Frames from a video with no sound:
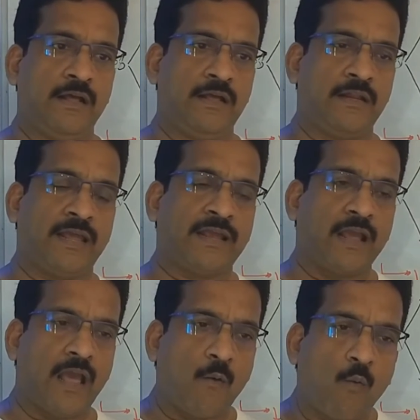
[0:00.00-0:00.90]

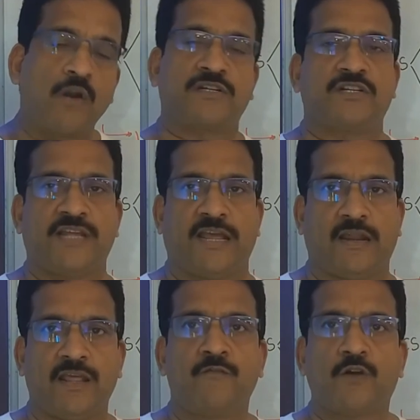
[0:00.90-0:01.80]
like a water
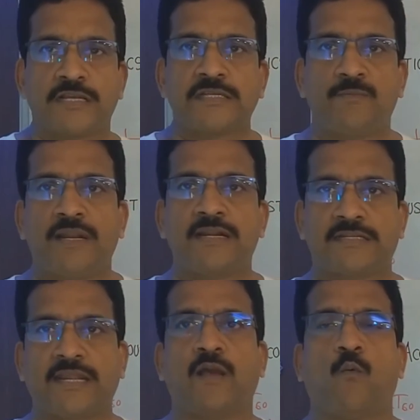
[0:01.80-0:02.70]
tank. Like for example, let
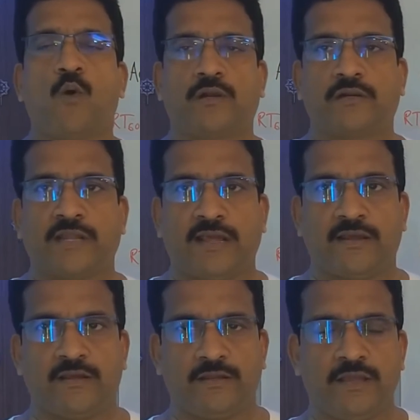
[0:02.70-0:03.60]
us take a water tank.
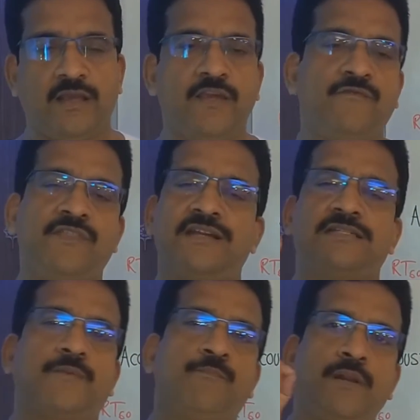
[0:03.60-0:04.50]
Yeah, if there
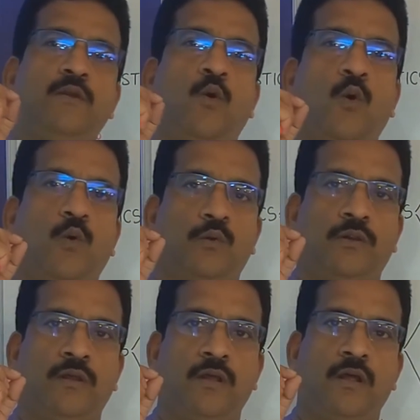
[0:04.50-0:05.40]
is a
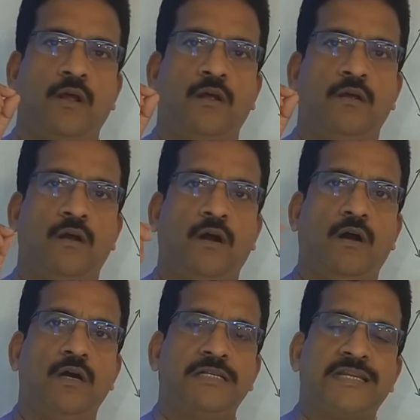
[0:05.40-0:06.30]
pinhole,
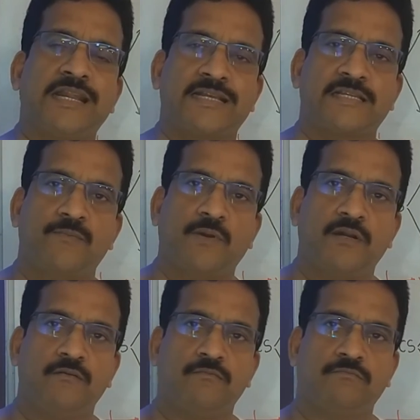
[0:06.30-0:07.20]
is it
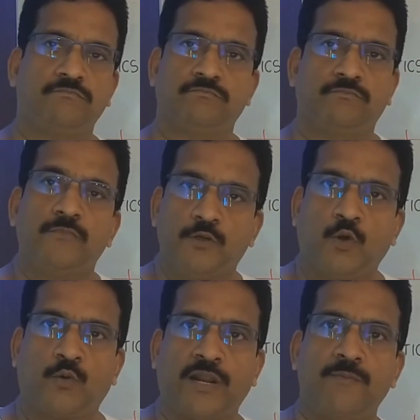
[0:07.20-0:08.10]
accepted?
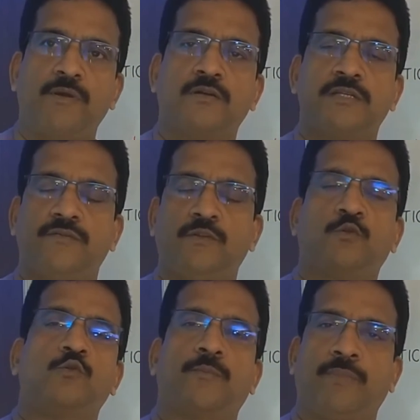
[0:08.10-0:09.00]
No, right? Because even
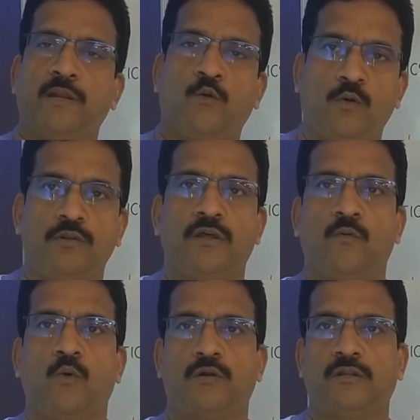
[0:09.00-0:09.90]
through the pinhole, the
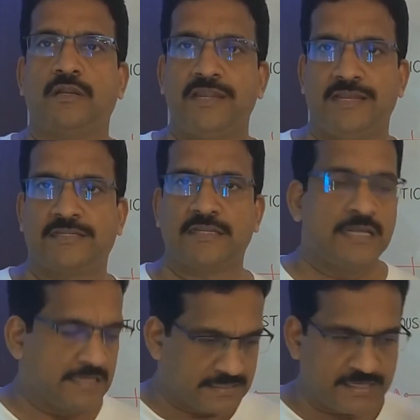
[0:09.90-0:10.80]
water leaks.
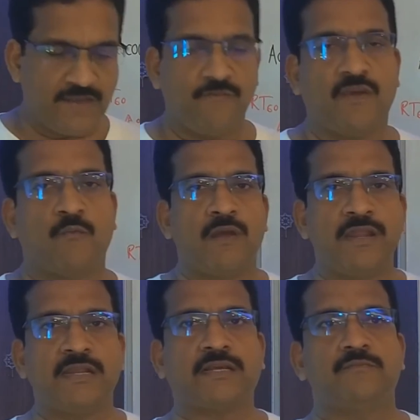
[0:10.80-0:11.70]
Same way,
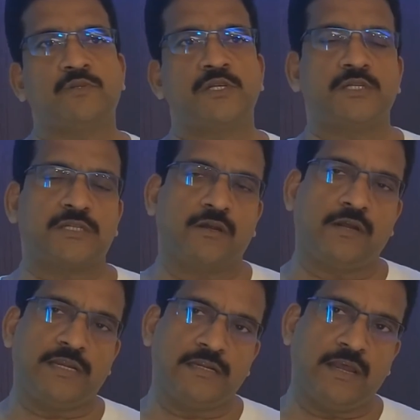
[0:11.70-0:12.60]
it comes
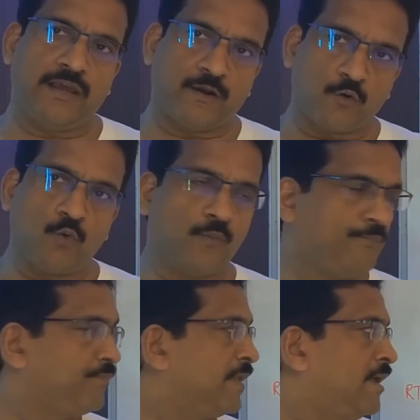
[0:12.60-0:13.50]
in a
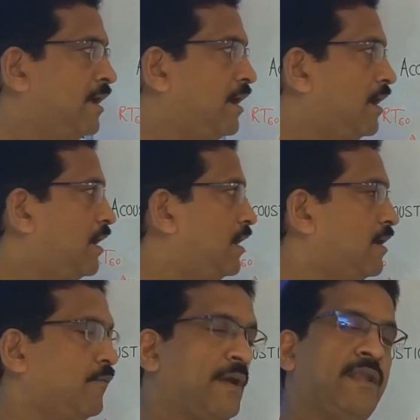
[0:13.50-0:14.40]
room,
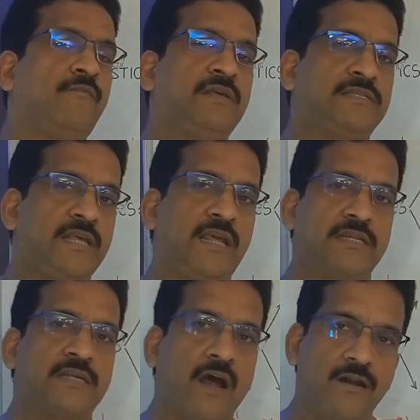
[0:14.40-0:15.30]
when we say
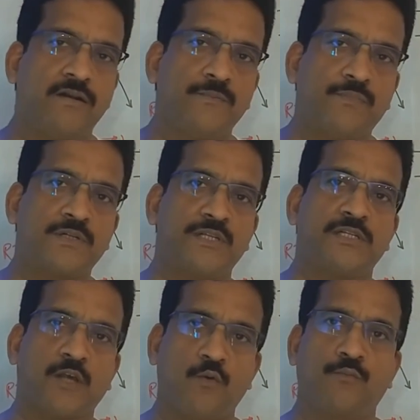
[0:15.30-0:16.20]
it's 100%
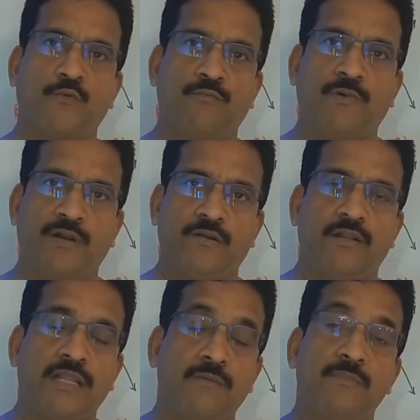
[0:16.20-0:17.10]
soundproof
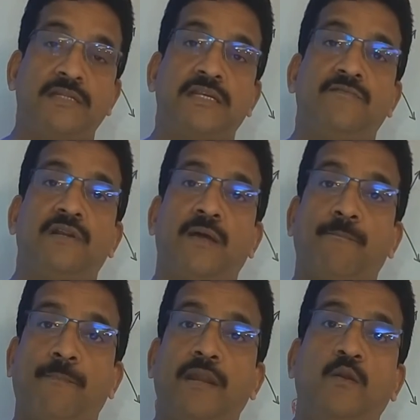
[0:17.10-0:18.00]
material, that means even
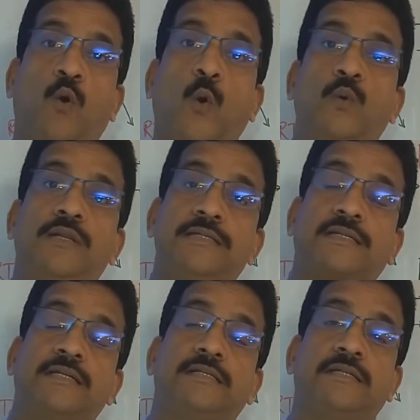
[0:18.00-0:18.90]
a pinhole is
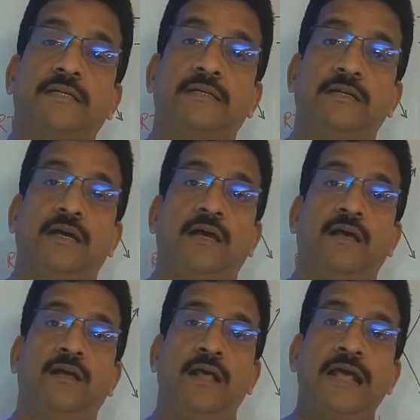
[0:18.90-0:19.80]
considered
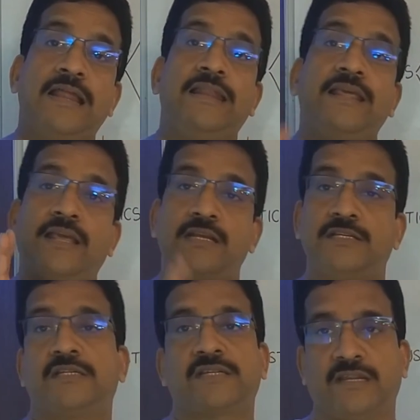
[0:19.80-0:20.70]
a leakage
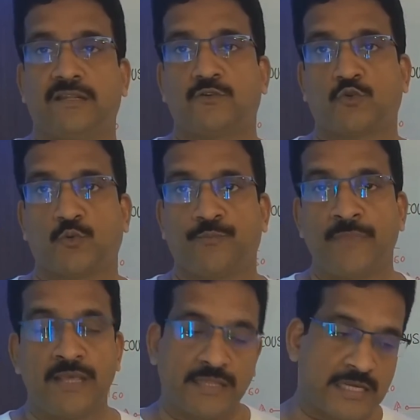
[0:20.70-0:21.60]
inside the room.
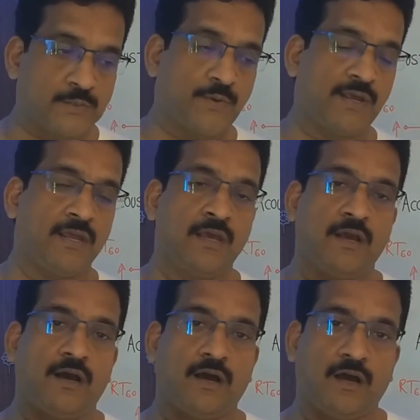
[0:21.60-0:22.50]
That's why
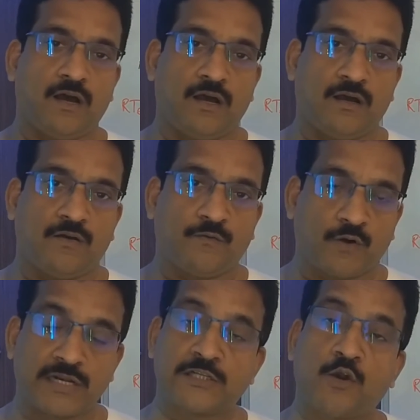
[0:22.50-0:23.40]

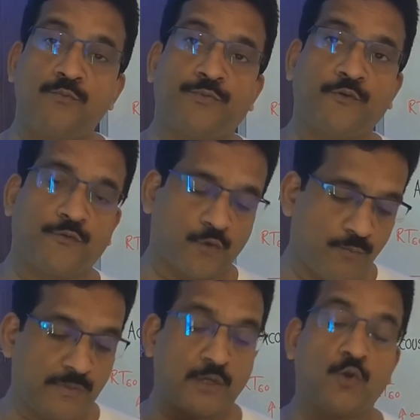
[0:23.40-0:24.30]
for a soundproof
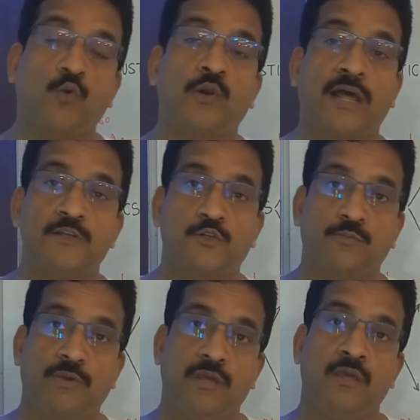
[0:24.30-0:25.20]
room, the door has to
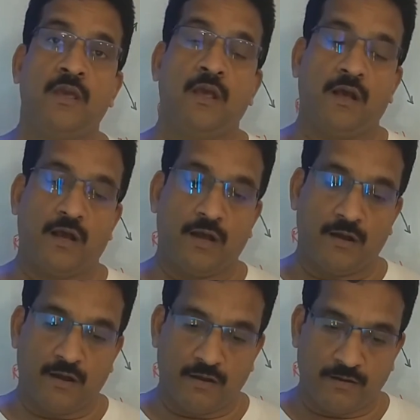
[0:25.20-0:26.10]
be
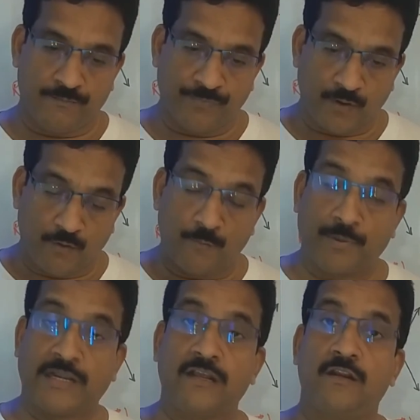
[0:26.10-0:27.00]
a
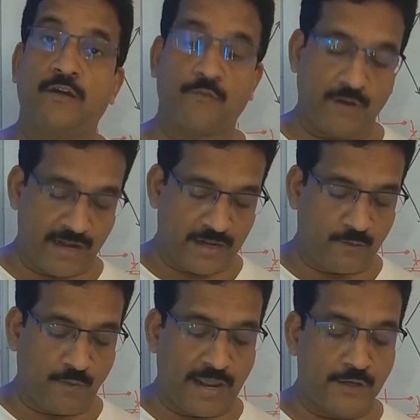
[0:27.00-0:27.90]
particular
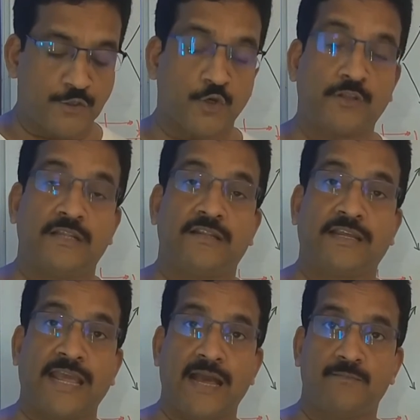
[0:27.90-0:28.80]
grade. We ensure that the
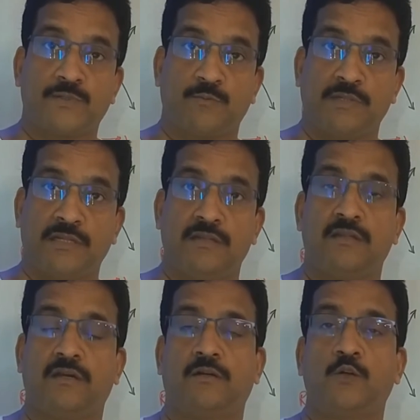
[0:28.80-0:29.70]
gaps within
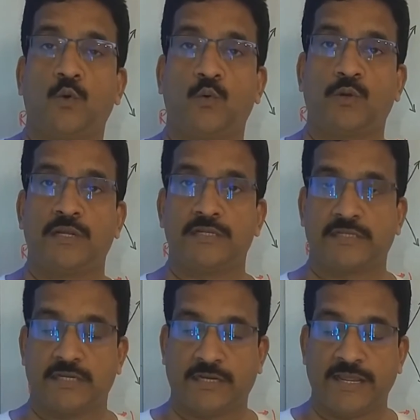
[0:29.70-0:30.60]
the door
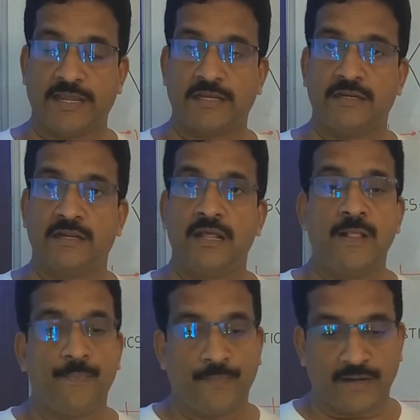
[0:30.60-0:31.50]
is taken.
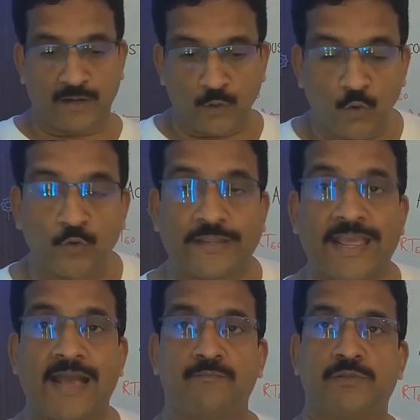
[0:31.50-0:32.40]
There are no
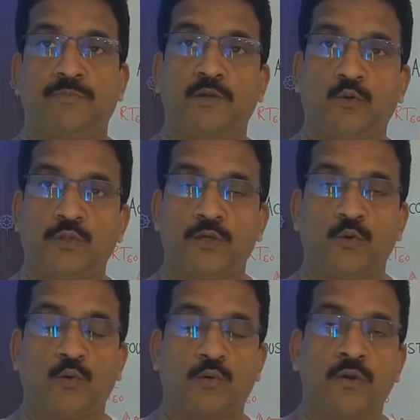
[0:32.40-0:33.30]
gaps below the
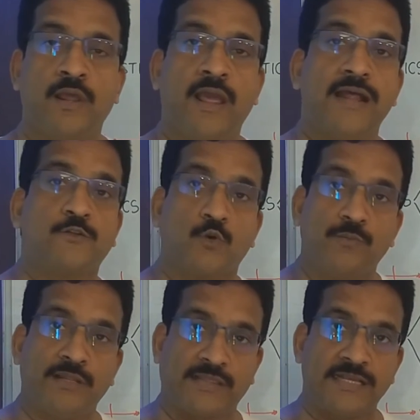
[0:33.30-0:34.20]
door, and so
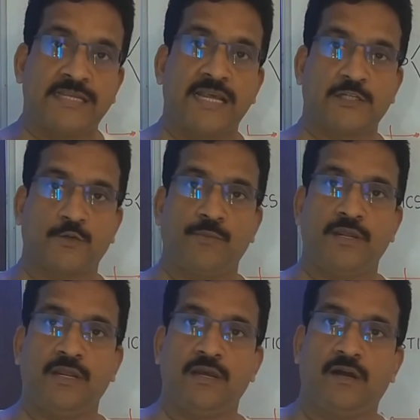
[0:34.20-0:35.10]
many things has to
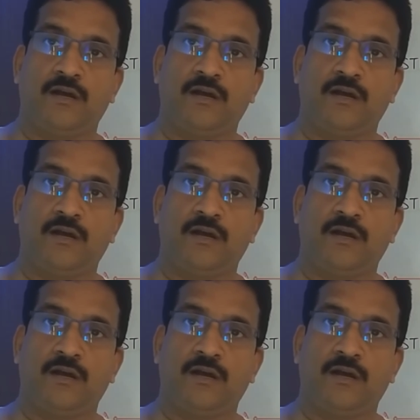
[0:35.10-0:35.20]
be